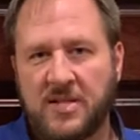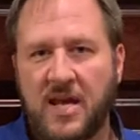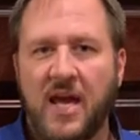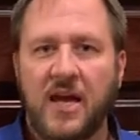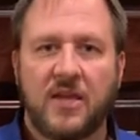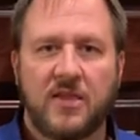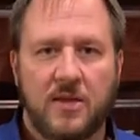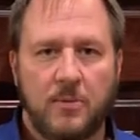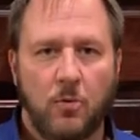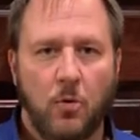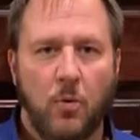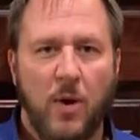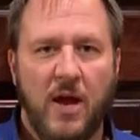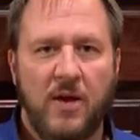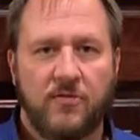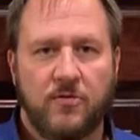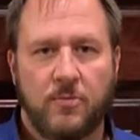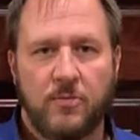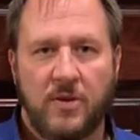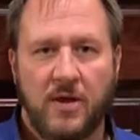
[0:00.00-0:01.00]
to take them away
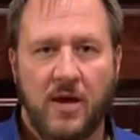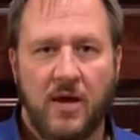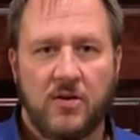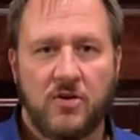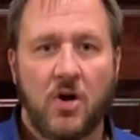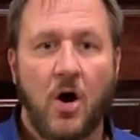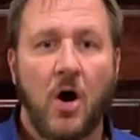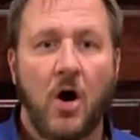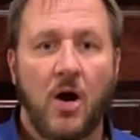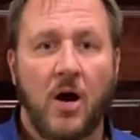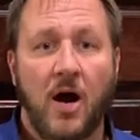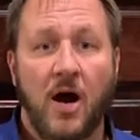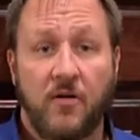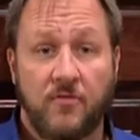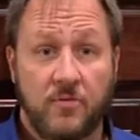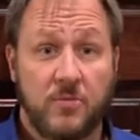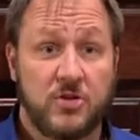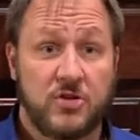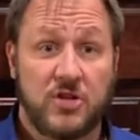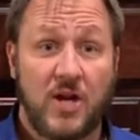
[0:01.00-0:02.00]
from
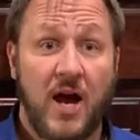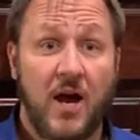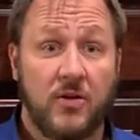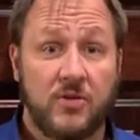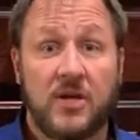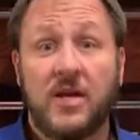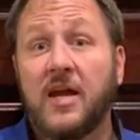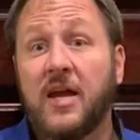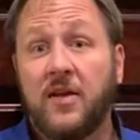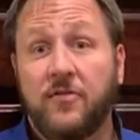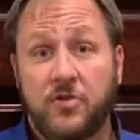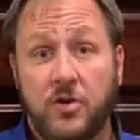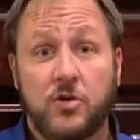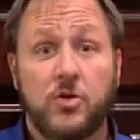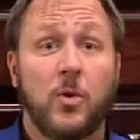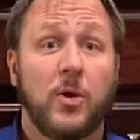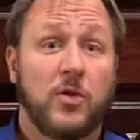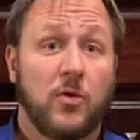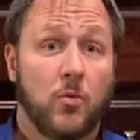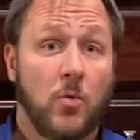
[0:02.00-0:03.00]
the child if they're
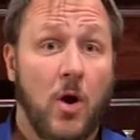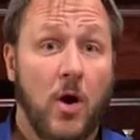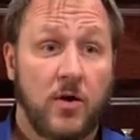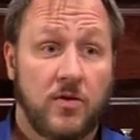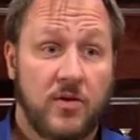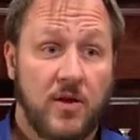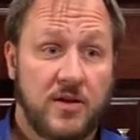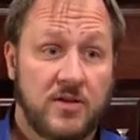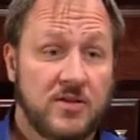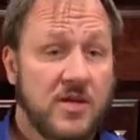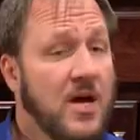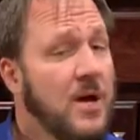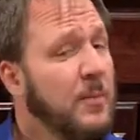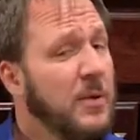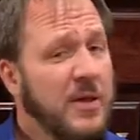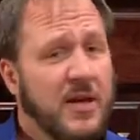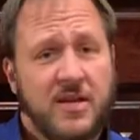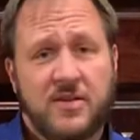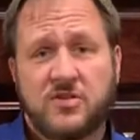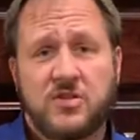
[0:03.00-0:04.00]
doing the wrong thing.
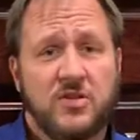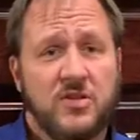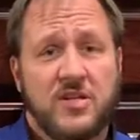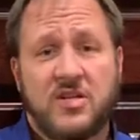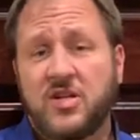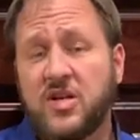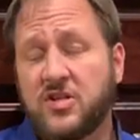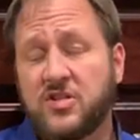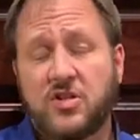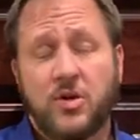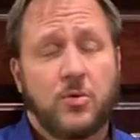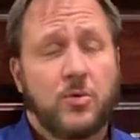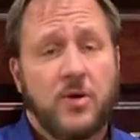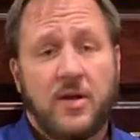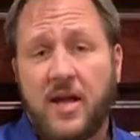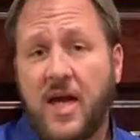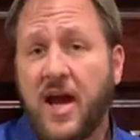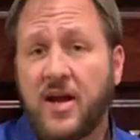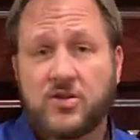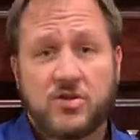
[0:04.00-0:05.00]
But that gives you the children
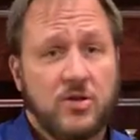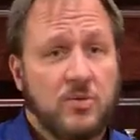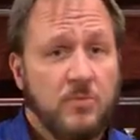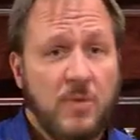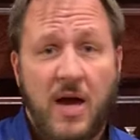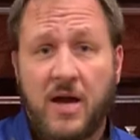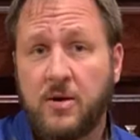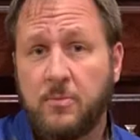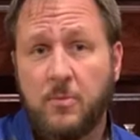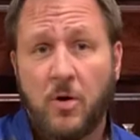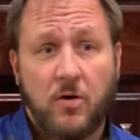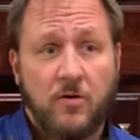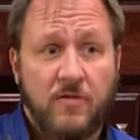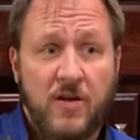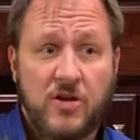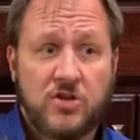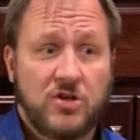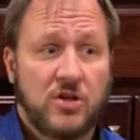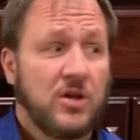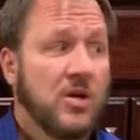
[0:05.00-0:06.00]
action added
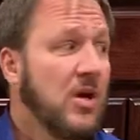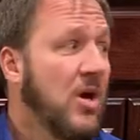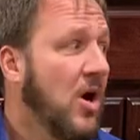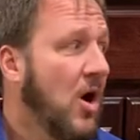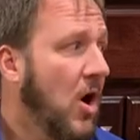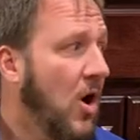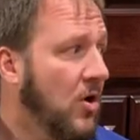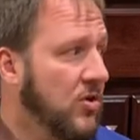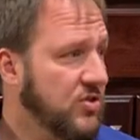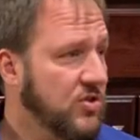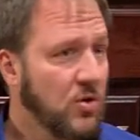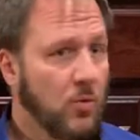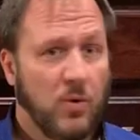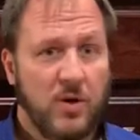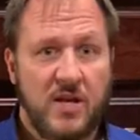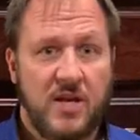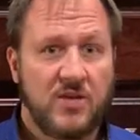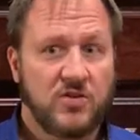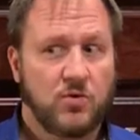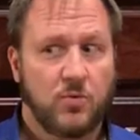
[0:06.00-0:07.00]
motivation. Also,
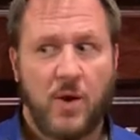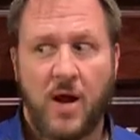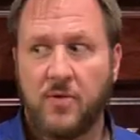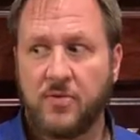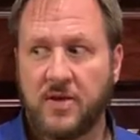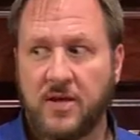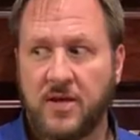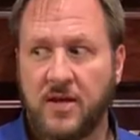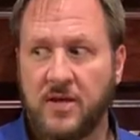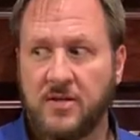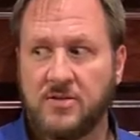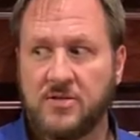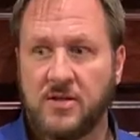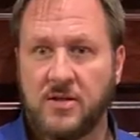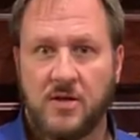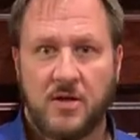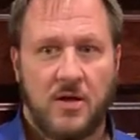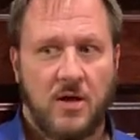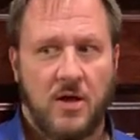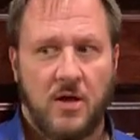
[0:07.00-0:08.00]
when he's around the kids,
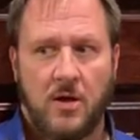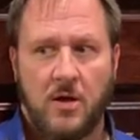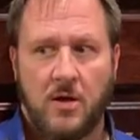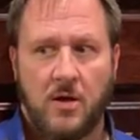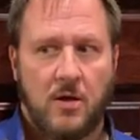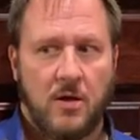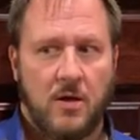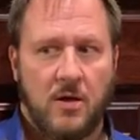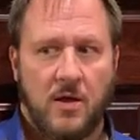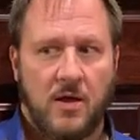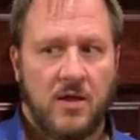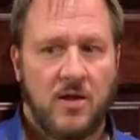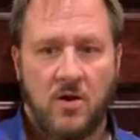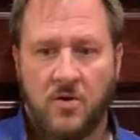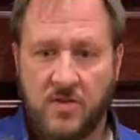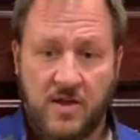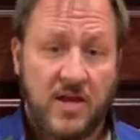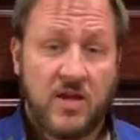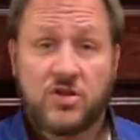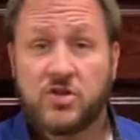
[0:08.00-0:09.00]
you know,
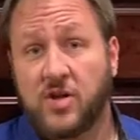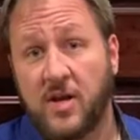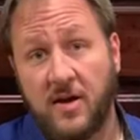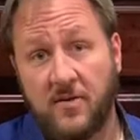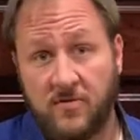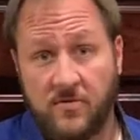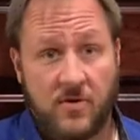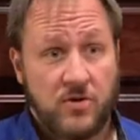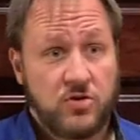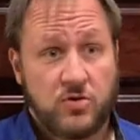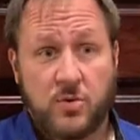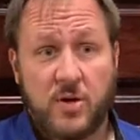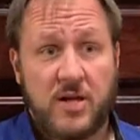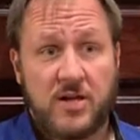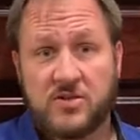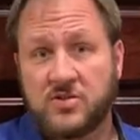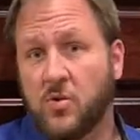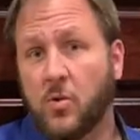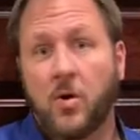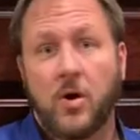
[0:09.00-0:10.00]
the kids should have
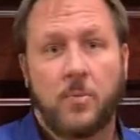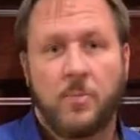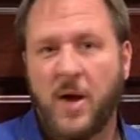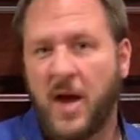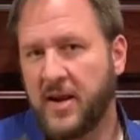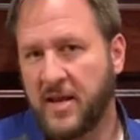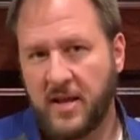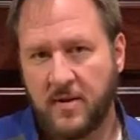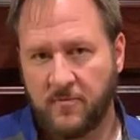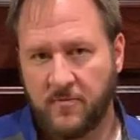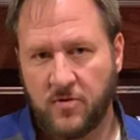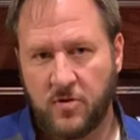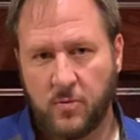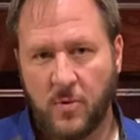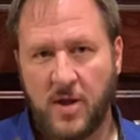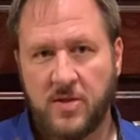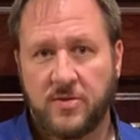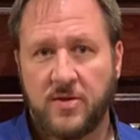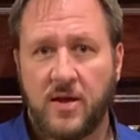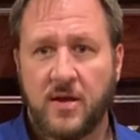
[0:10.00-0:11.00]
treats or petting him for the
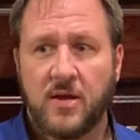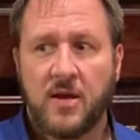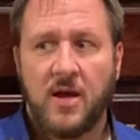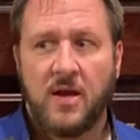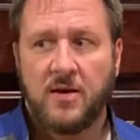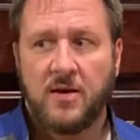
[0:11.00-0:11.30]
right thing.